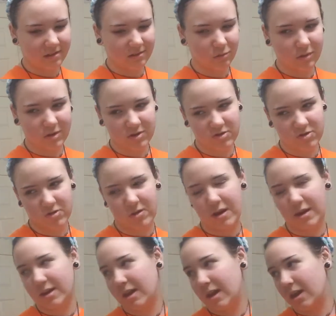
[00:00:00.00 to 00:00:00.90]
it's winter
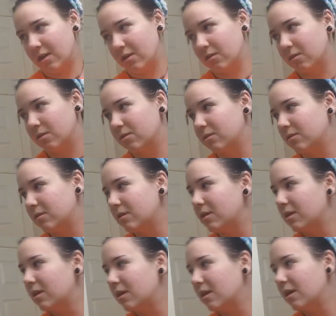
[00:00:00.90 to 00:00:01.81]
right now,
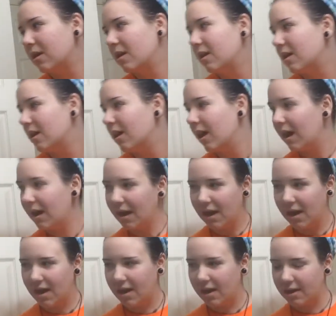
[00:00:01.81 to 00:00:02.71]

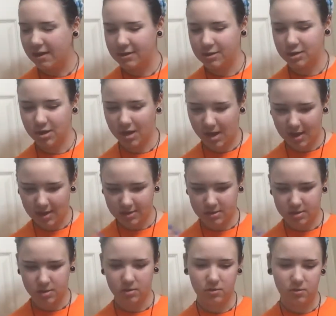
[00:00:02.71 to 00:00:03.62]
I try
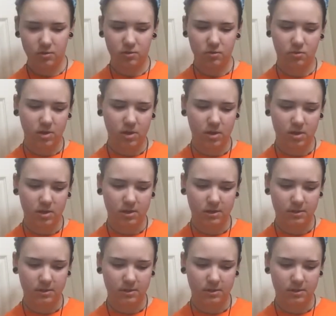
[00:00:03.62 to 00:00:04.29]
to